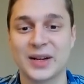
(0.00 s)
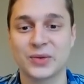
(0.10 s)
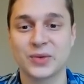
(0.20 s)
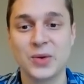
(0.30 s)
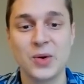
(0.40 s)

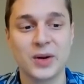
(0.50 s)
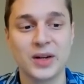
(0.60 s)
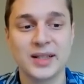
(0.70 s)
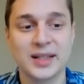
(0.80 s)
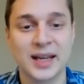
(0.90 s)
of
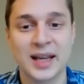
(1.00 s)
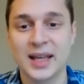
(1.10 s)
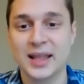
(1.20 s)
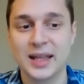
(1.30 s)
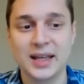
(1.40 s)
course,
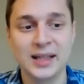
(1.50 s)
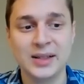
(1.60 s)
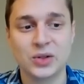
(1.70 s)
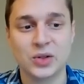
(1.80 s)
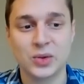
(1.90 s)
these
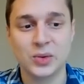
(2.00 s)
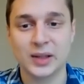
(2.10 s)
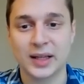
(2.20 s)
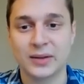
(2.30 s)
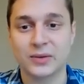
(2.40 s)
two
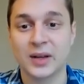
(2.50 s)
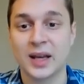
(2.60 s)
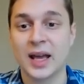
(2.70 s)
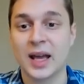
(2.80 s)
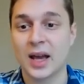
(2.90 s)
live
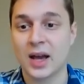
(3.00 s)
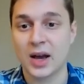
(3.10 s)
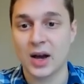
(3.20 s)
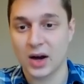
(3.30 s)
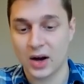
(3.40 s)

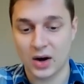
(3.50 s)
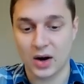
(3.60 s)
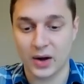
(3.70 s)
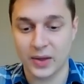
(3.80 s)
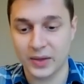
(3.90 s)

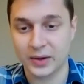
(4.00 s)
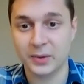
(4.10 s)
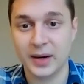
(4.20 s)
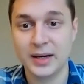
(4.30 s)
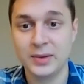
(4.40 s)
on the
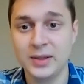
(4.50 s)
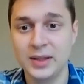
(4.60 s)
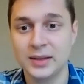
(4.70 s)
ground,